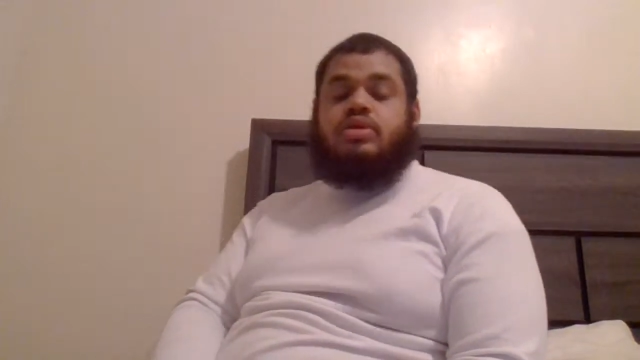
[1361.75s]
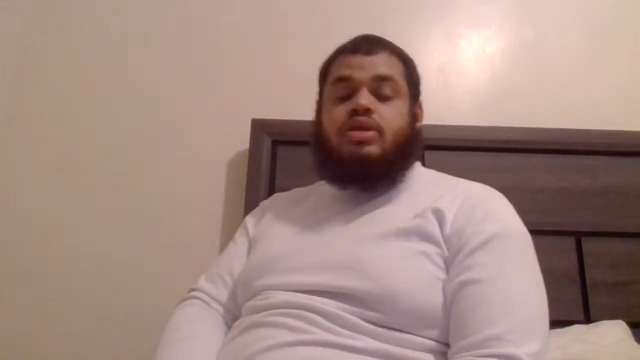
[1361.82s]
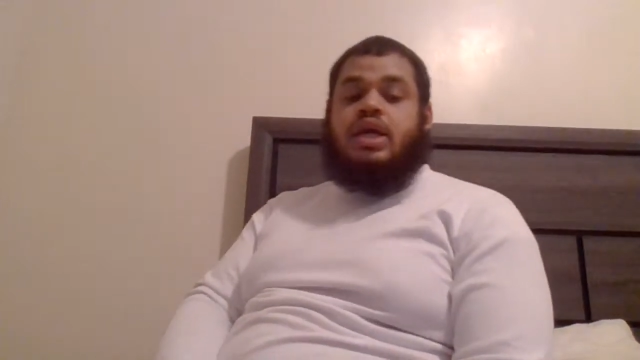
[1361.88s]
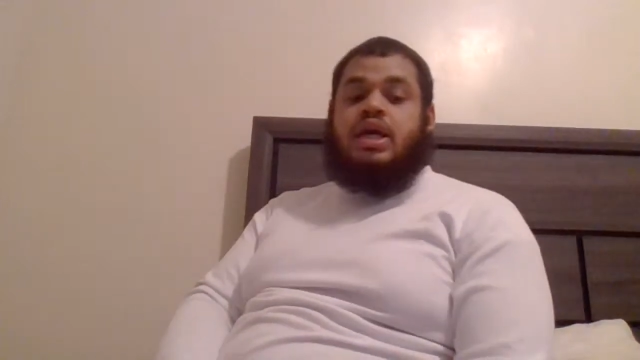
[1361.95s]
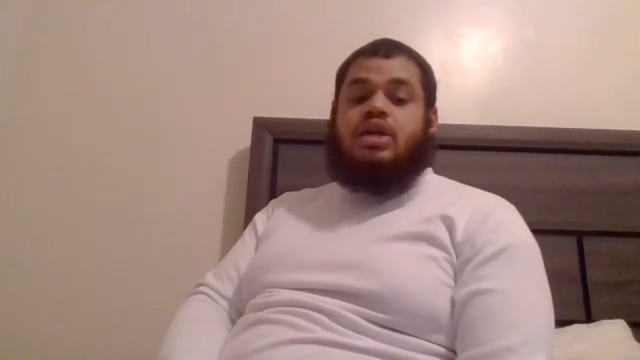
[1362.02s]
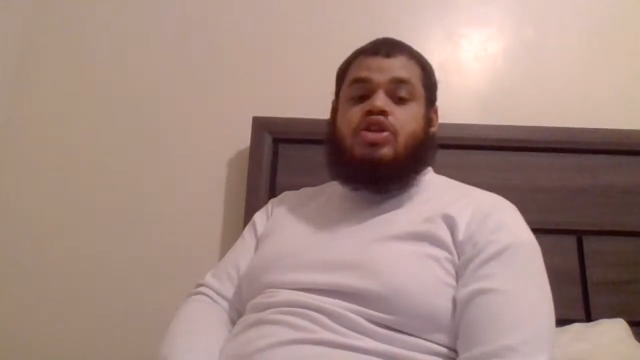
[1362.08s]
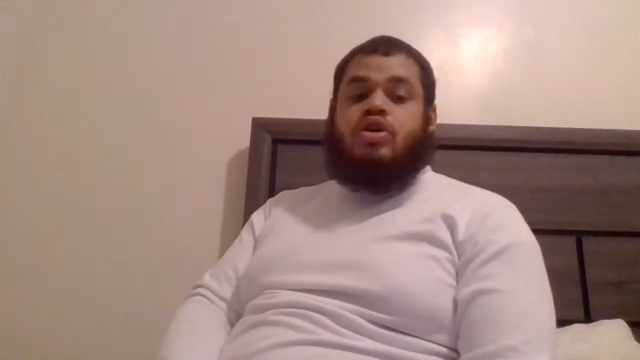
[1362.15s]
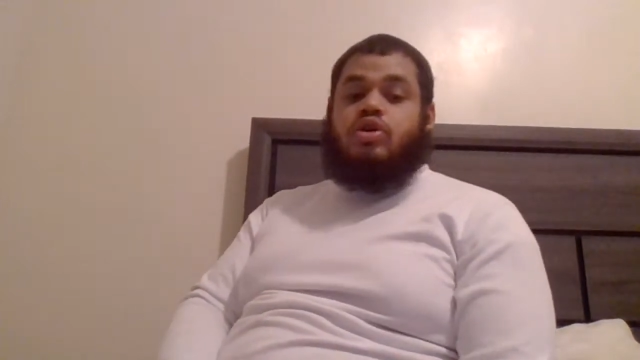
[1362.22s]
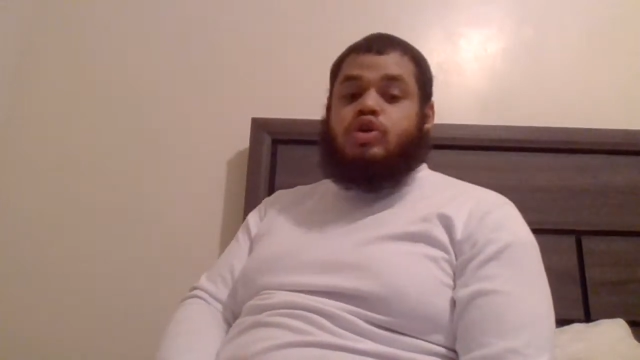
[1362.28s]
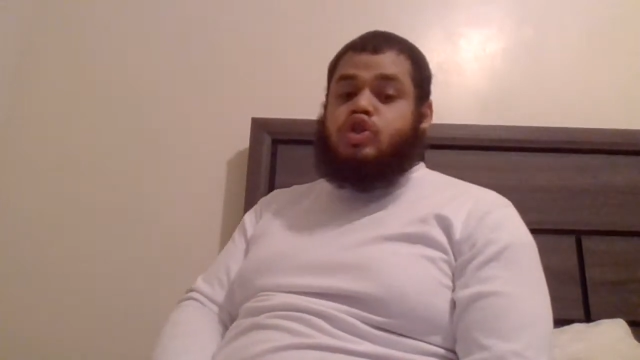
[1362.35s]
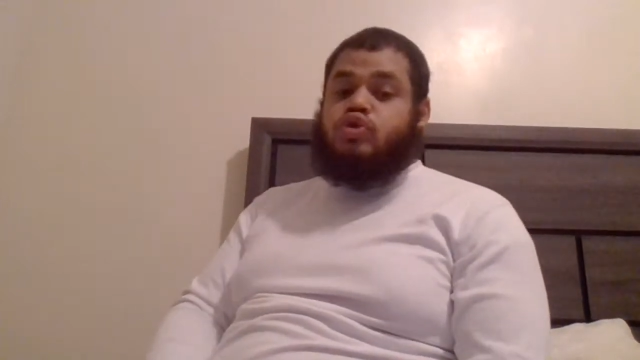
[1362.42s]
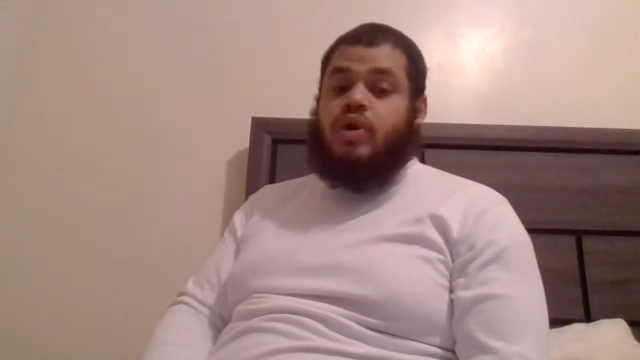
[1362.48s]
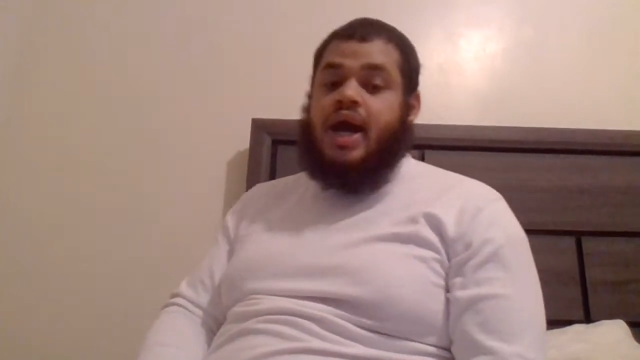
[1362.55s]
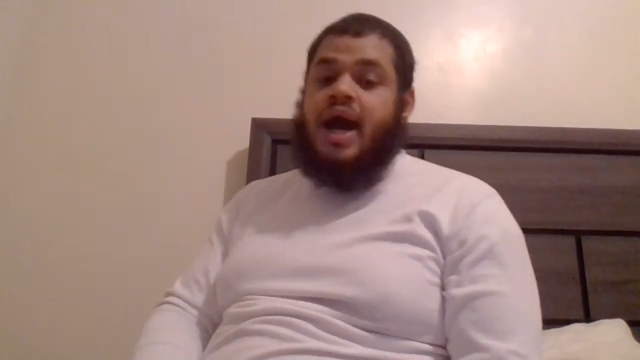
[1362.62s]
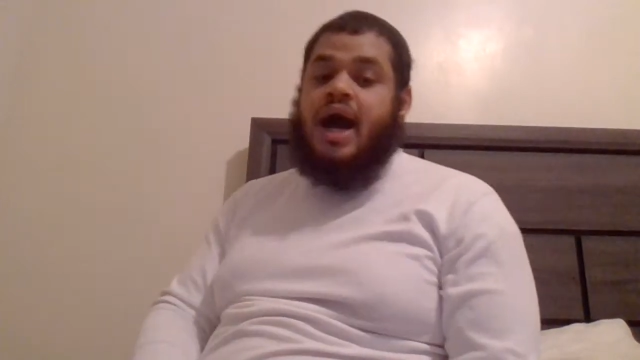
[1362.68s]

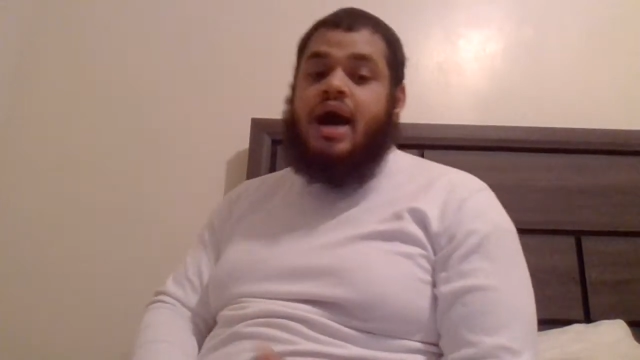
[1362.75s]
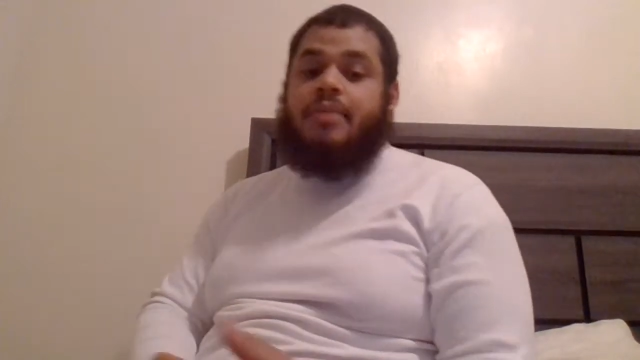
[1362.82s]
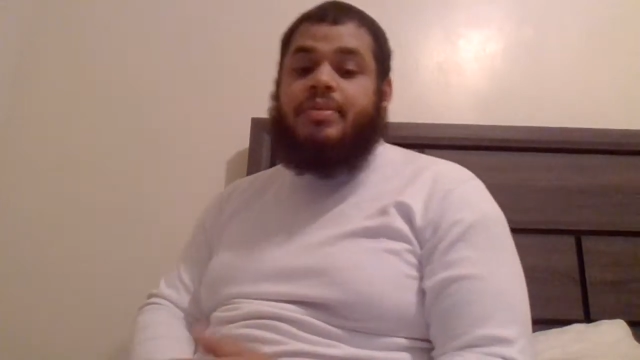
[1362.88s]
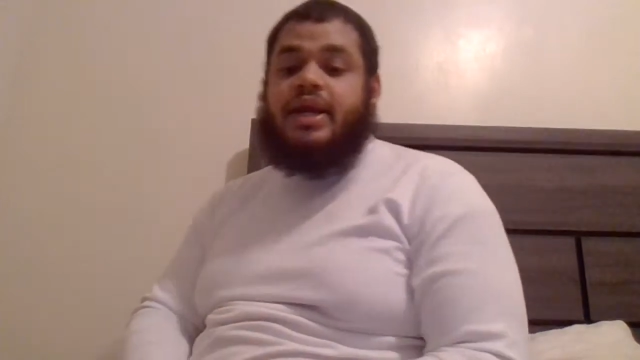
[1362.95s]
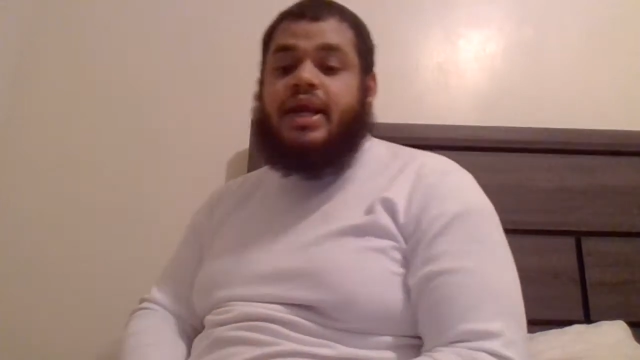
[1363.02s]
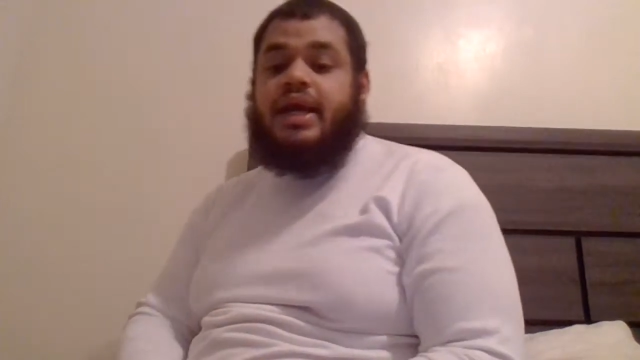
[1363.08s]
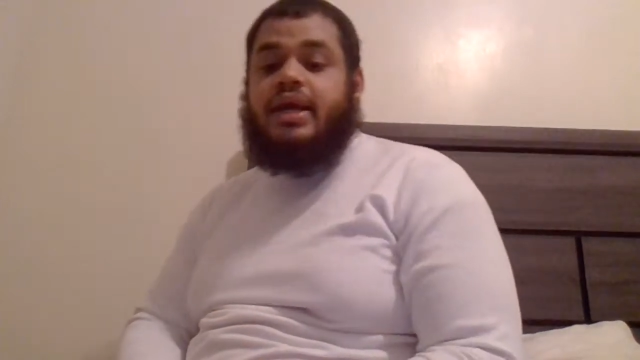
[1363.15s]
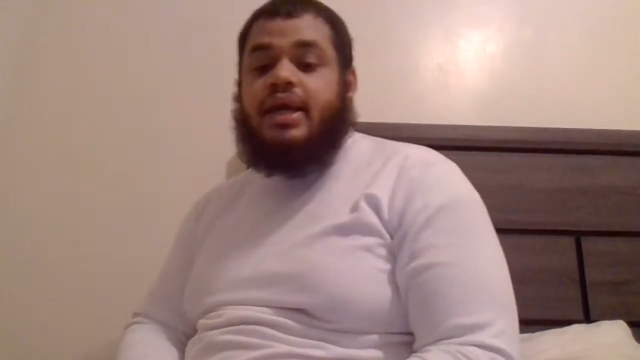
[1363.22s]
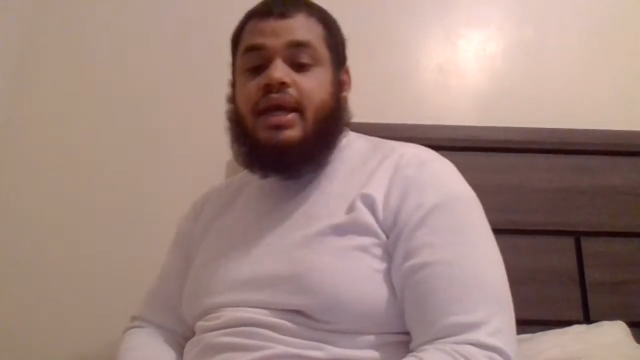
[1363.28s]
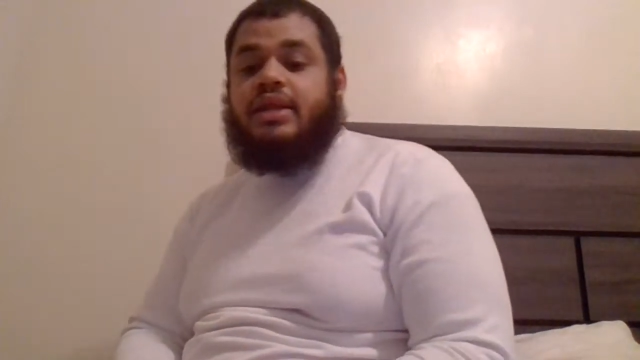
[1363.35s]
to accommodate